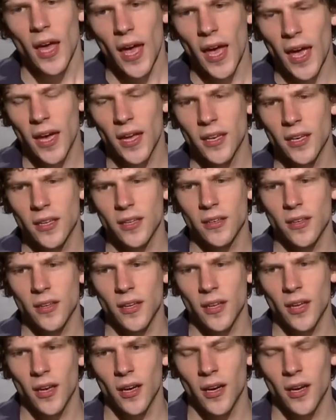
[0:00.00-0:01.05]
and
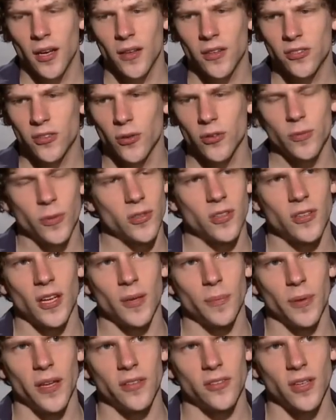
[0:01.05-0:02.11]
uh, the show was supposed to
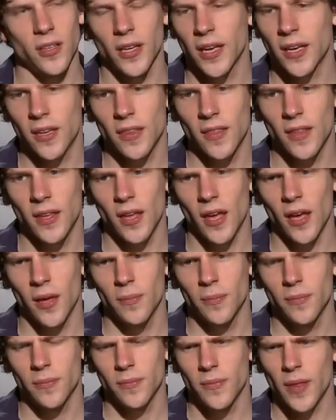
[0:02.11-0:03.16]
take place at like the
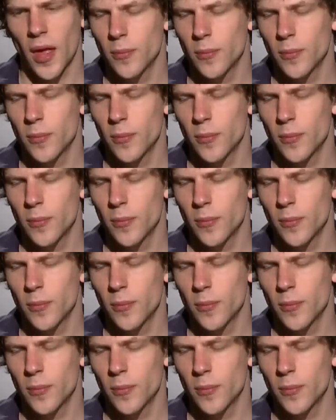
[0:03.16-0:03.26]
um,